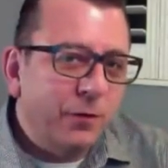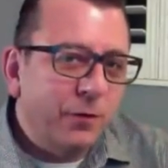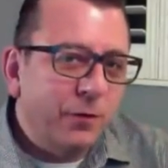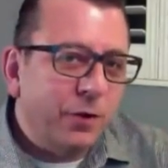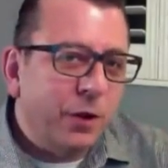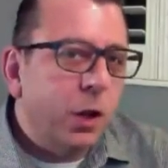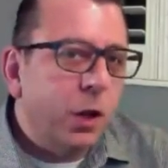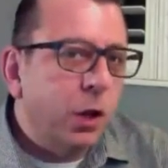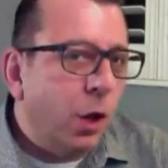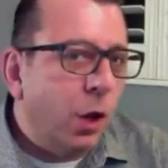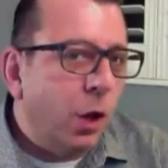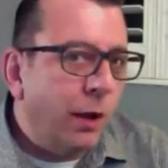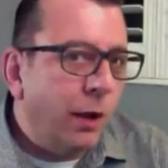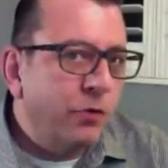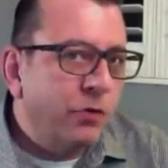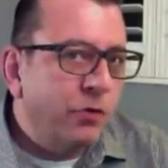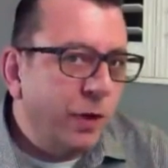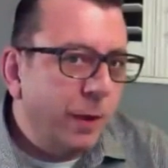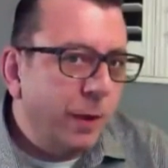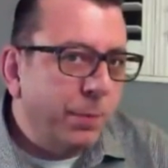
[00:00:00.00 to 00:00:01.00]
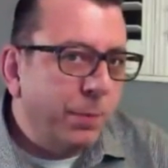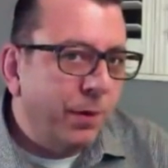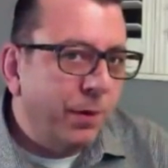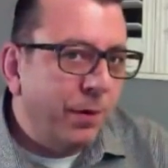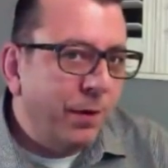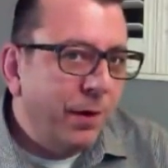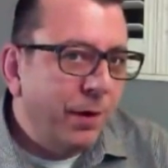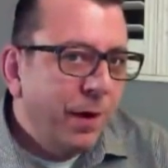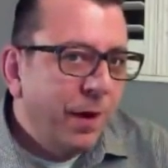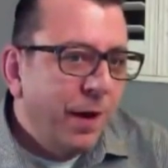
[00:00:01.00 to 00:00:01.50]
it's a lot
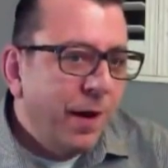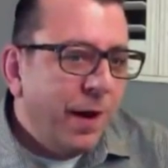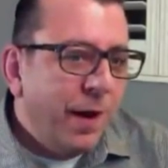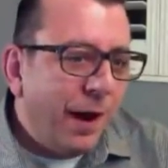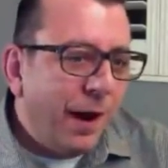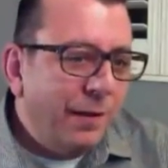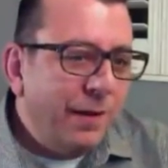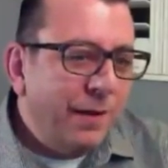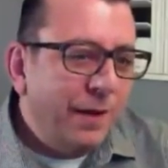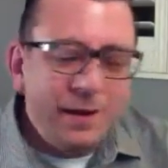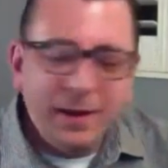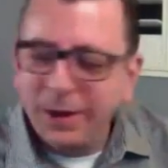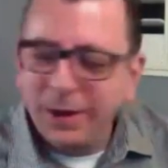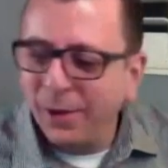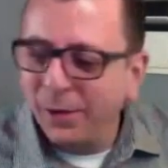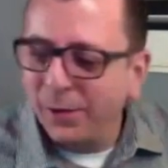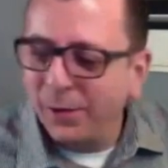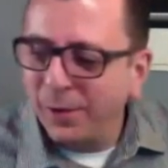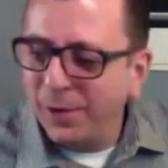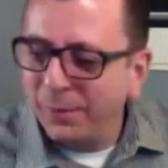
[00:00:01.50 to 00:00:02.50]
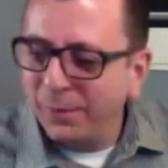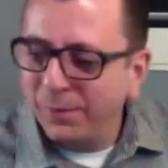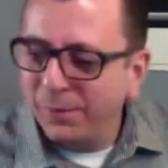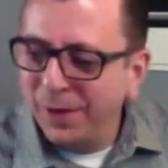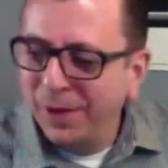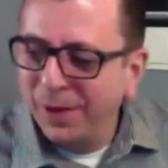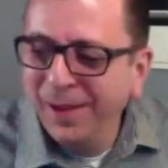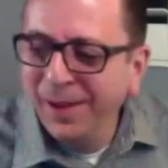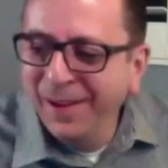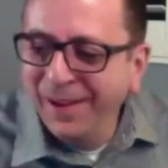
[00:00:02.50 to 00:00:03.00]
cheaper, I think, you know, if